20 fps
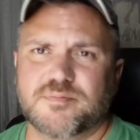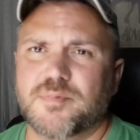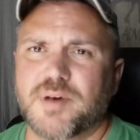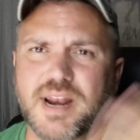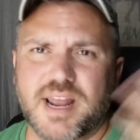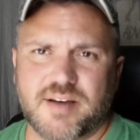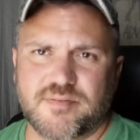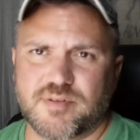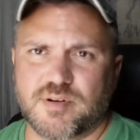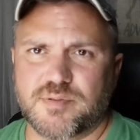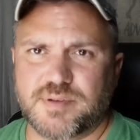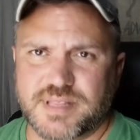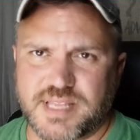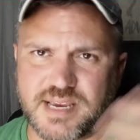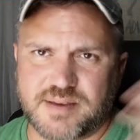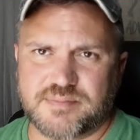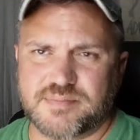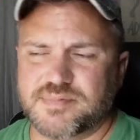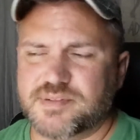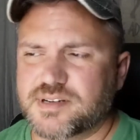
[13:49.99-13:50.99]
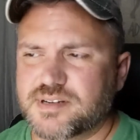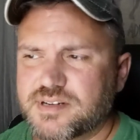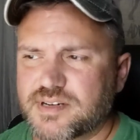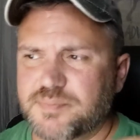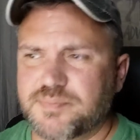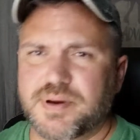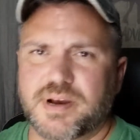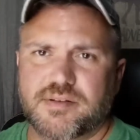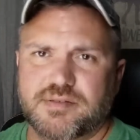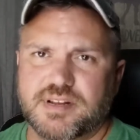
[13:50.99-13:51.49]
whatever when they
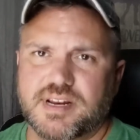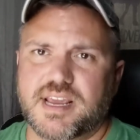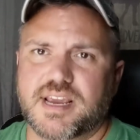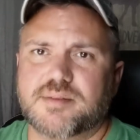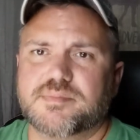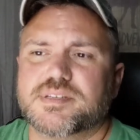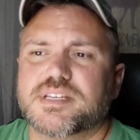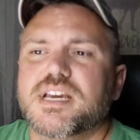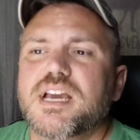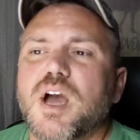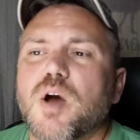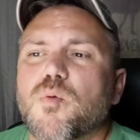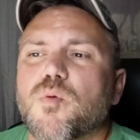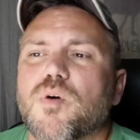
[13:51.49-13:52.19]
compare the names.